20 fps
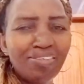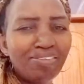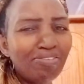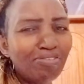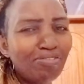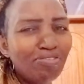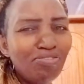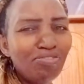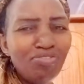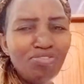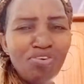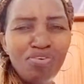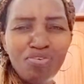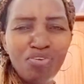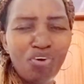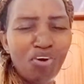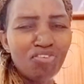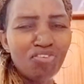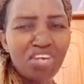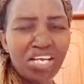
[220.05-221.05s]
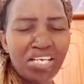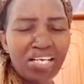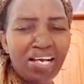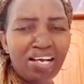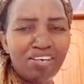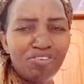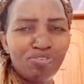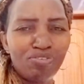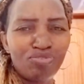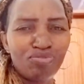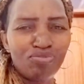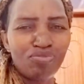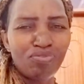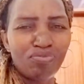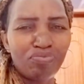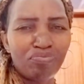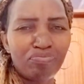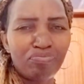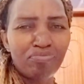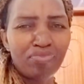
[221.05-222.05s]
No, God, I cannot
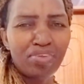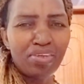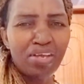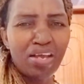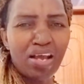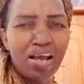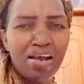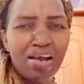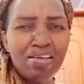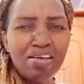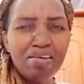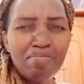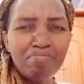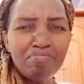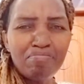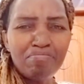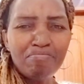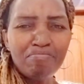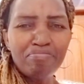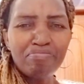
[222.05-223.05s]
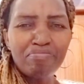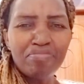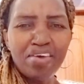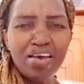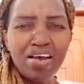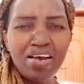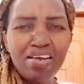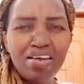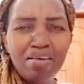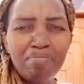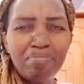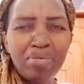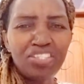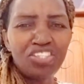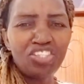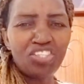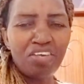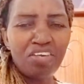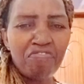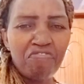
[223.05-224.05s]
go. I am a
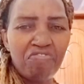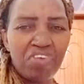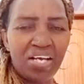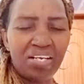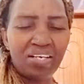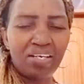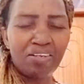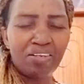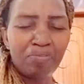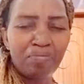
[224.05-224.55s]
shepherd.